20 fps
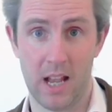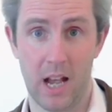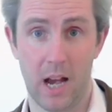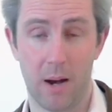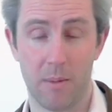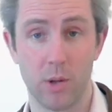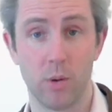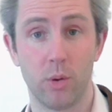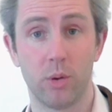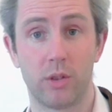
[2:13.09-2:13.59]

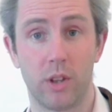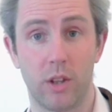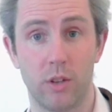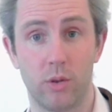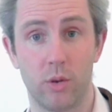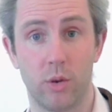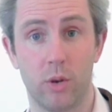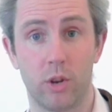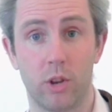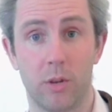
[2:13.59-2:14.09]
And we also
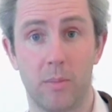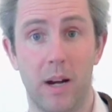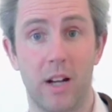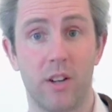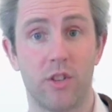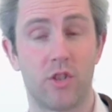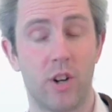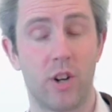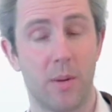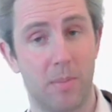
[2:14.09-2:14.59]
talked
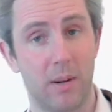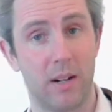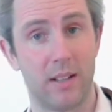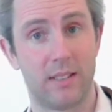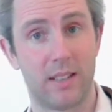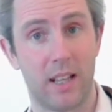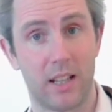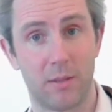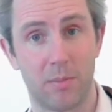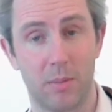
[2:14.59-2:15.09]
about triple
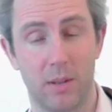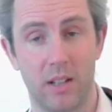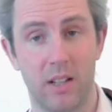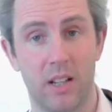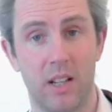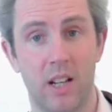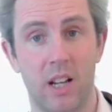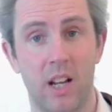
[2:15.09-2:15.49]
assessment.